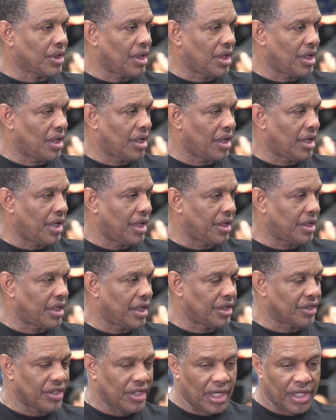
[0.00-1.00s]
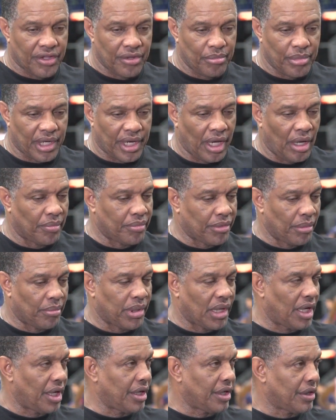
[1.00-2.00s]
it does nothing but help the
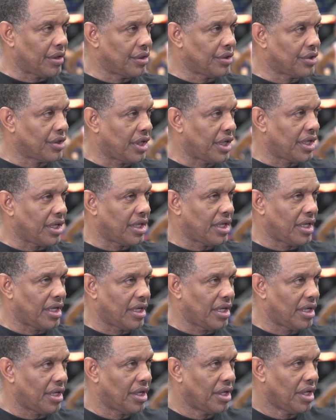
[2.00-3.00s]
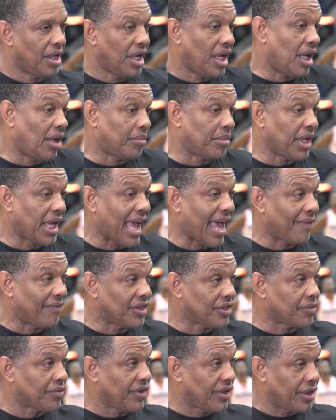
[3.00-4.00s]
players and help the
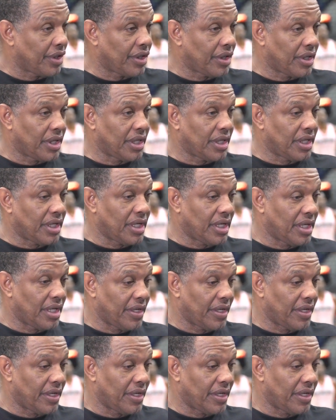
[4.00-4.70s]
atmosphere and,